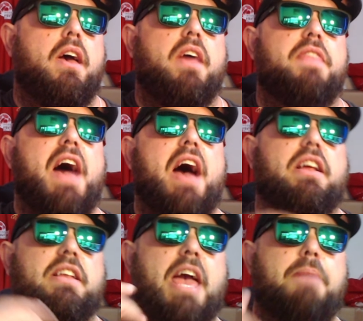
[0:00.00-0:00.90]
that
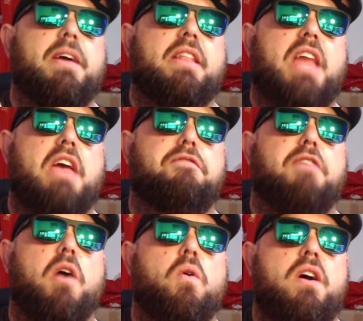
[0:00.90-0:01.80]
keeping it
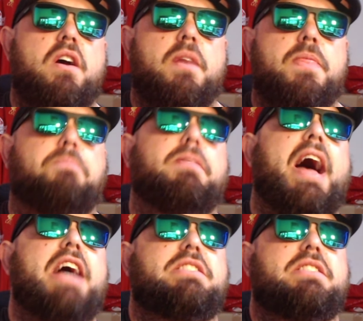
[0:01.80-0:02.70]
default, the
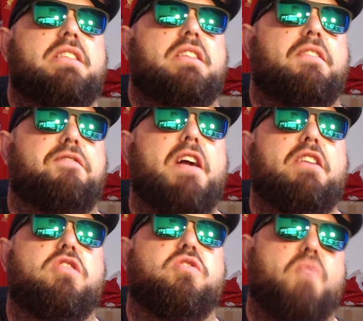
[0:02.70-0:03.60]
players, the front
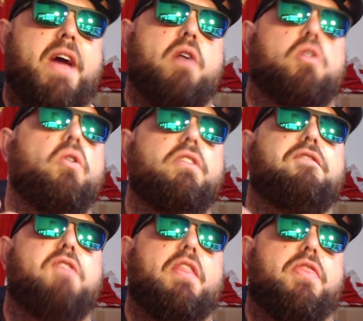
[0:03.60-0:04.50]
3, I'll call it the
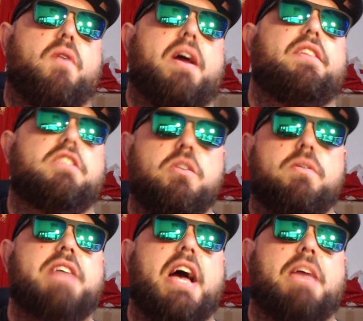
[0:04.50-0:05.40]
front 3, the 2
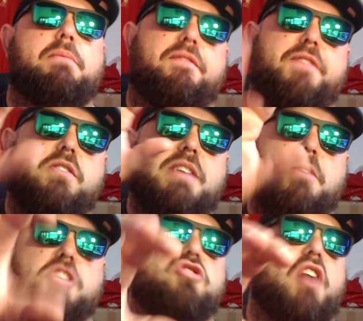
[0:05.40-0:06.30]
attacking midfielders and my
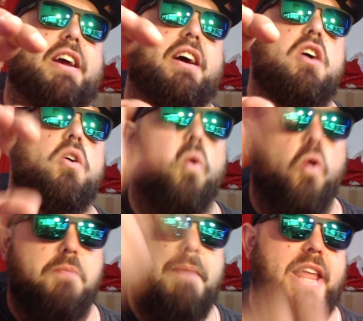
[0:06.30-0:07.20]
striker
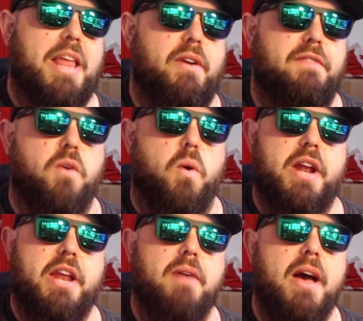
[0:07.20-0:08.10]
automatically went forward
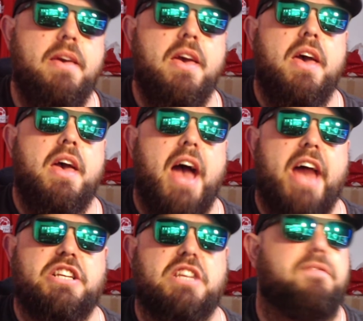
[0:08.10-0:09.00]
anyway, and it
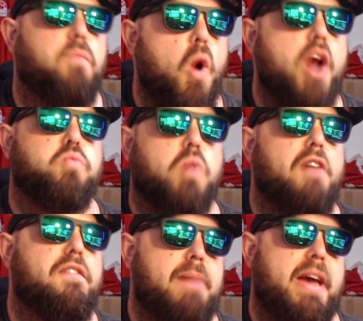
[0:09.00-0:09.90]
just worked well for
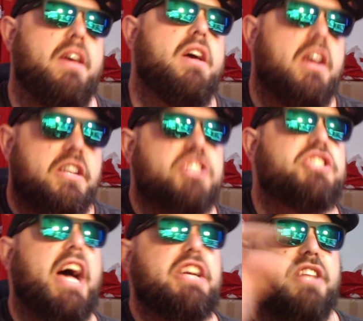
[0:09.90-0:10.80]
me. Just
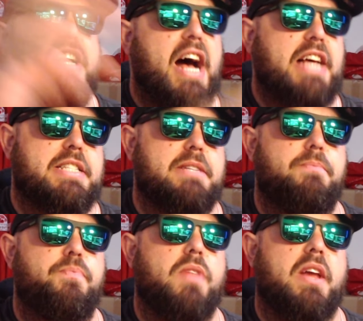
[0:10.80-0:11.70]
changing the
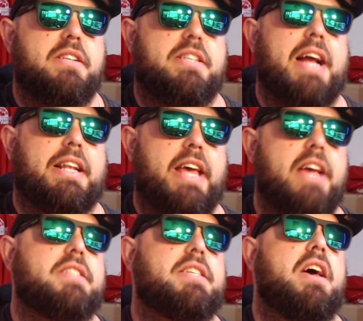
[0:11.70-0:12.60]
custom
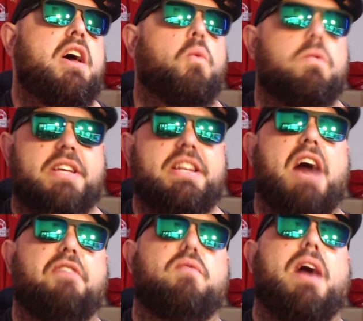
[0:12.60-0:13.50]
tactics was
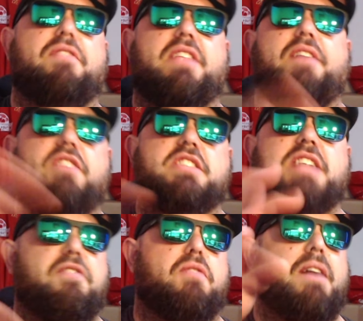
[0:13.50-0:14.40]
enough rather than having to stuff
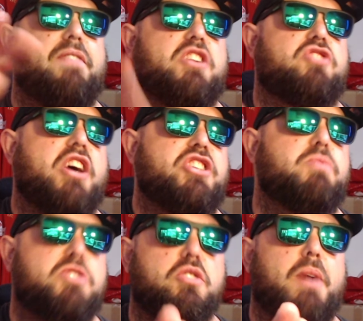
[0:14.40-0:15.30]
around the instructions, which
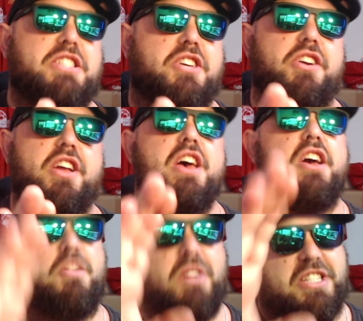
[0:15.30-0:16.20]
is always good. So
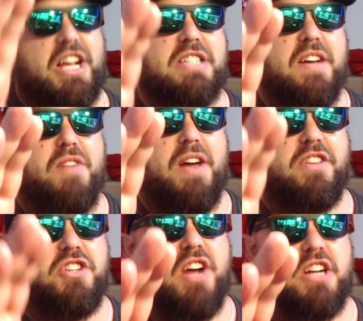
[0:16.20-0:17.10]
when you start stuffing around the
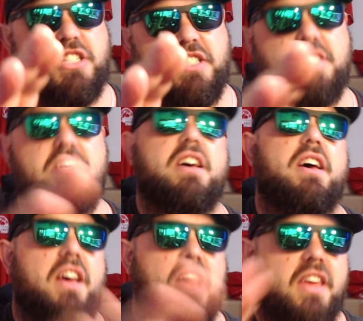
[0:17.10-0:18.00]
instructions,
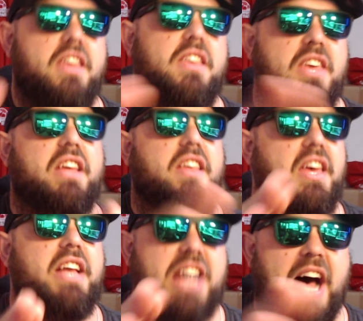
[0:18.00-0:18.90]

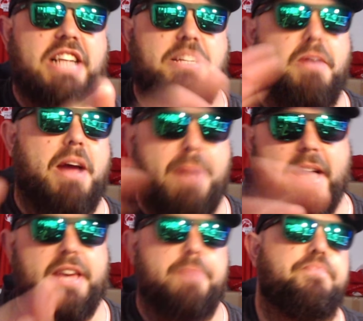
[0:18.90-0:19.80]
it's hard to break back
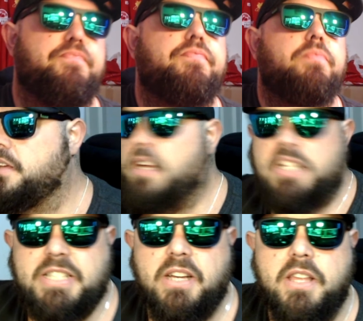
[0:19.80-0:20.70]
in.
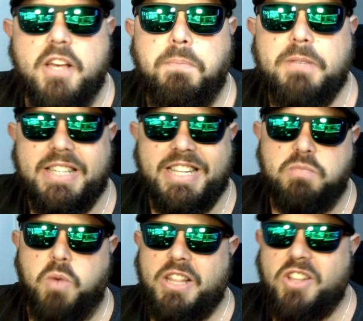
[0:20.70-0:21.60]
So the opposite is
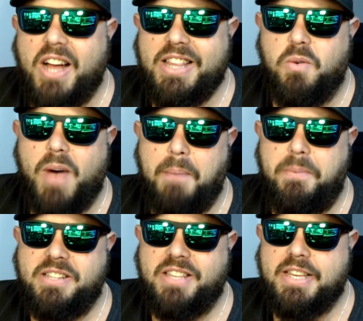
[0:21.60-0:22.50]
what likely will happen
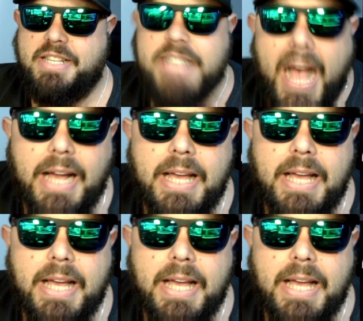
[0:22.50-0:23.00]
is that you suck.